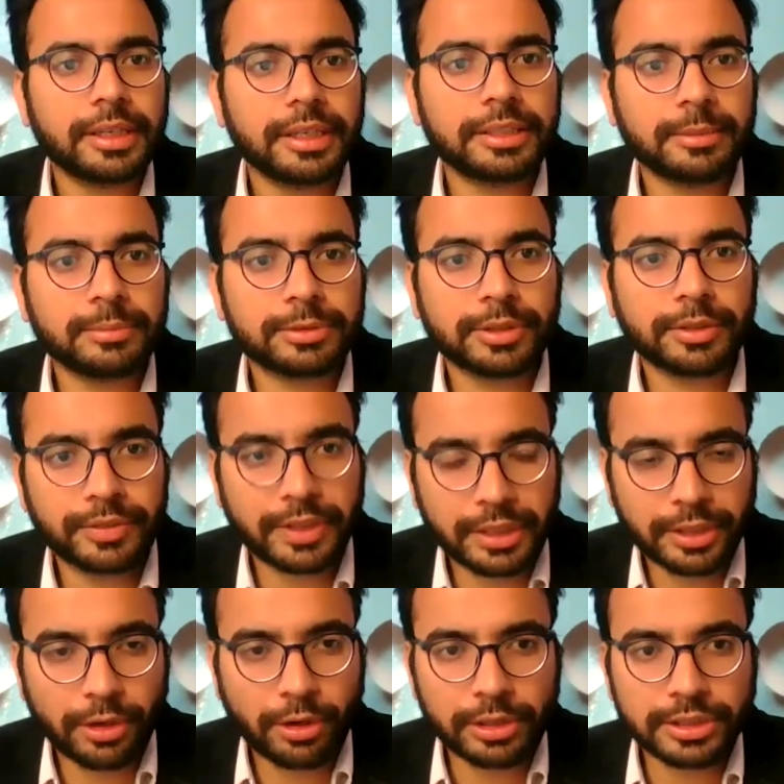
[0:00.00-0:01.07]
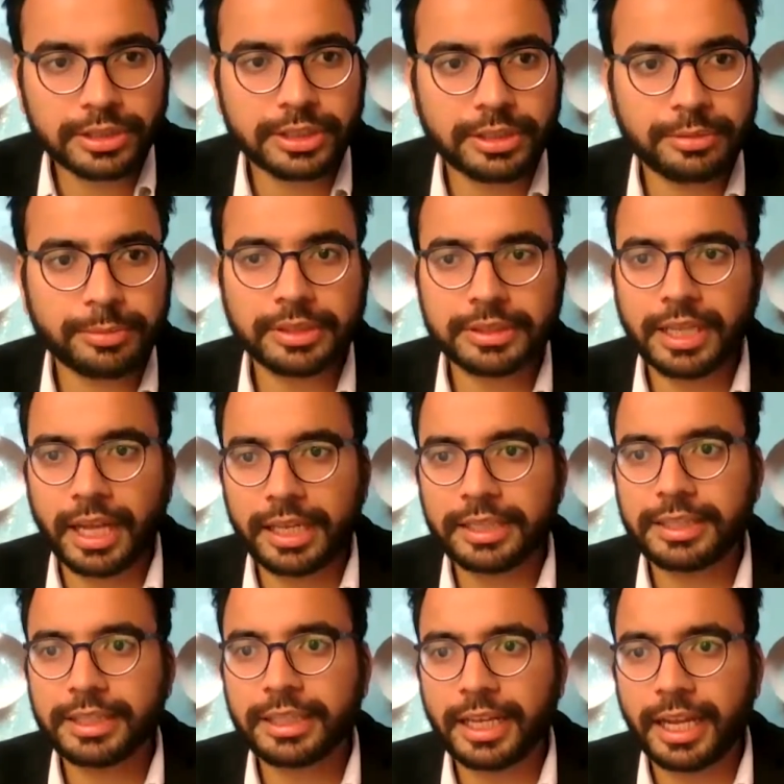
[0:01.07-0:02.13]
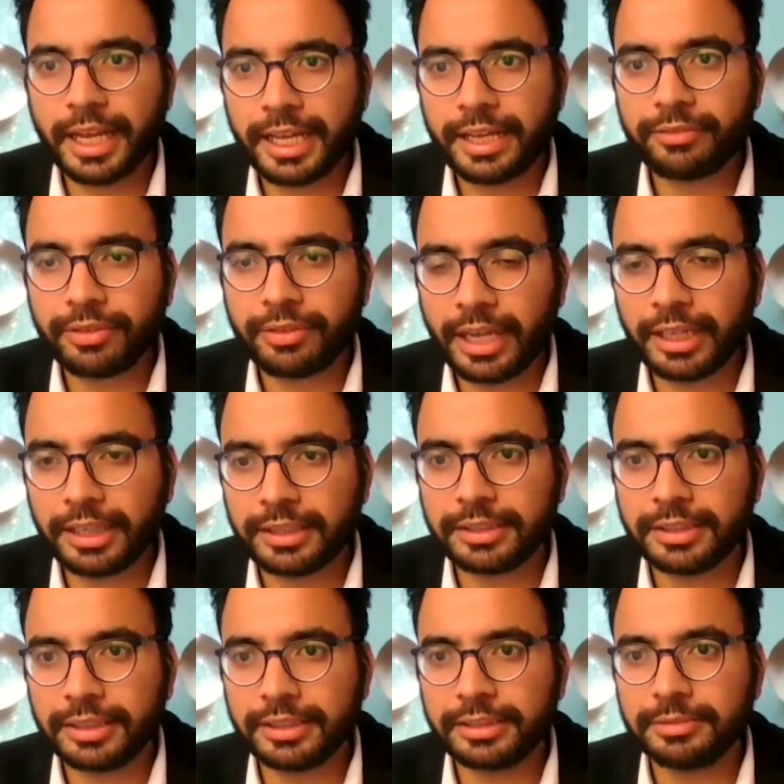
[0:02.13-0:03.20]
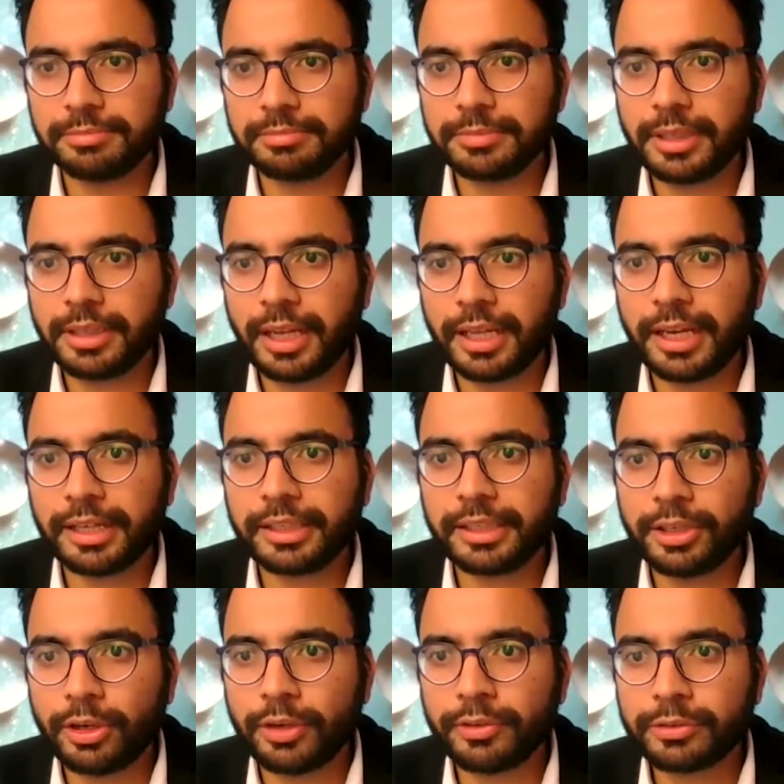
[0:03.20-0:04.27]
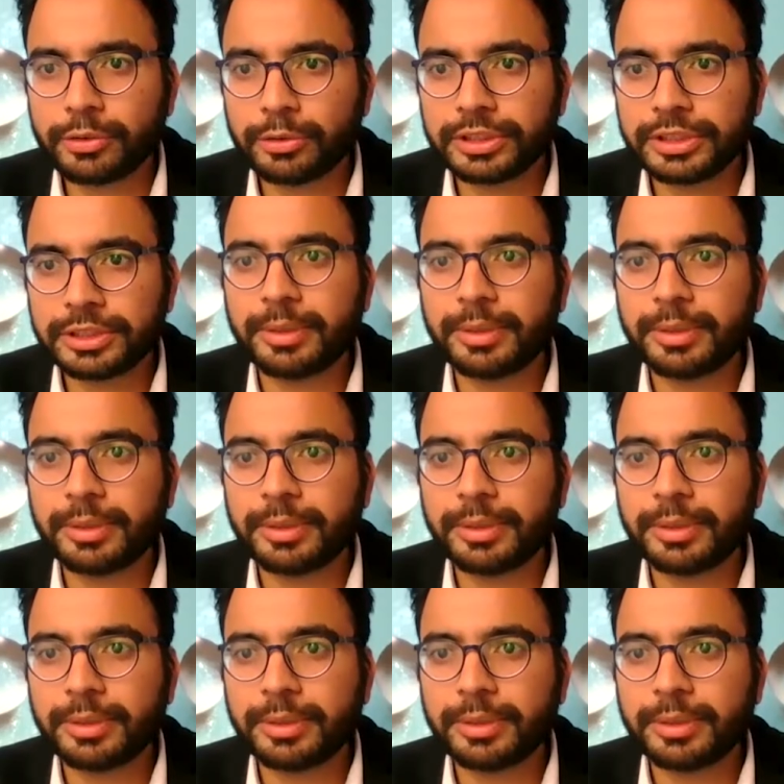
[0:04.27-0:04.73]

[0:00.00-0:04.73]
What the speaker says: in terms of technology? Because I think I have highlighted a lot of questions,